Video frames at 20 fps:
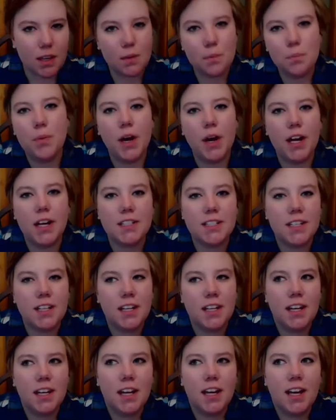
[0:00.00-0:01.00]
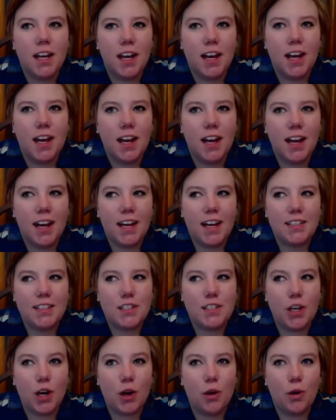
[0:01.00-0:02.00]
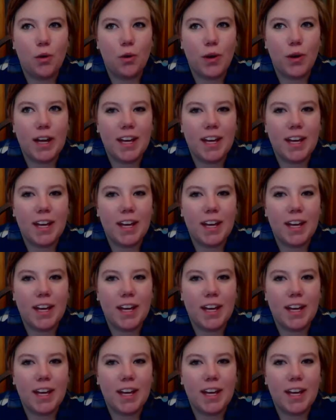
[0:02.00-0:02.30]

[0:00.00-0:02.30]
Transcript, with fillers: But so